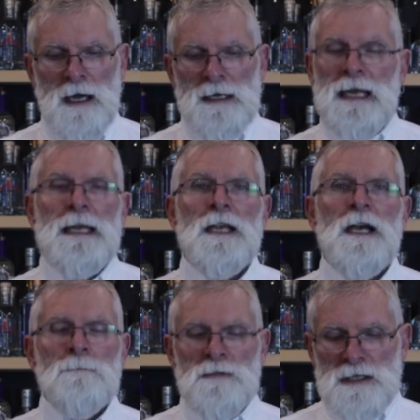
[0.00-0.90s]
Again, it
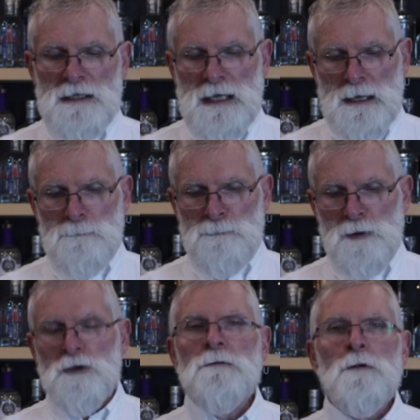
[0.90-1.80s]
comes in their
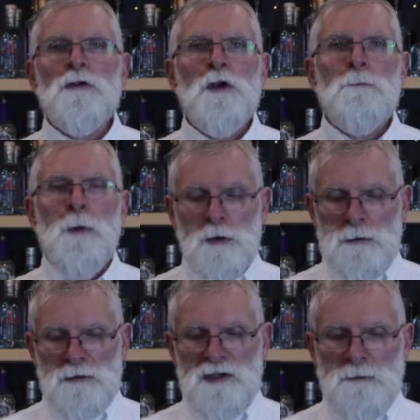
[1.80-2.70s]
beautiful new bottles.